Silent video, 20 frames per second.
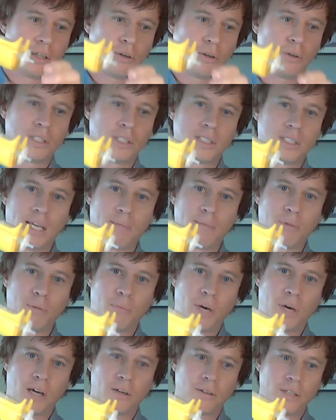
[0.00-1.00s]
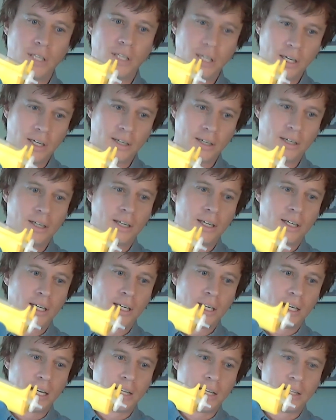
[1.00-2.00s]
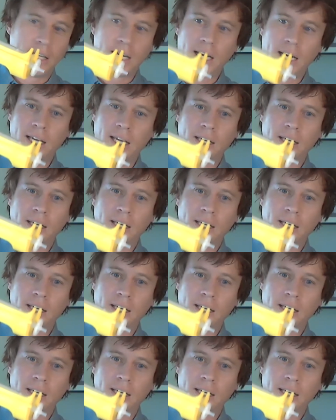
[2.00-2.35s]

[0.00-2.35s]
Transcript: hold a sample bottle here, and then I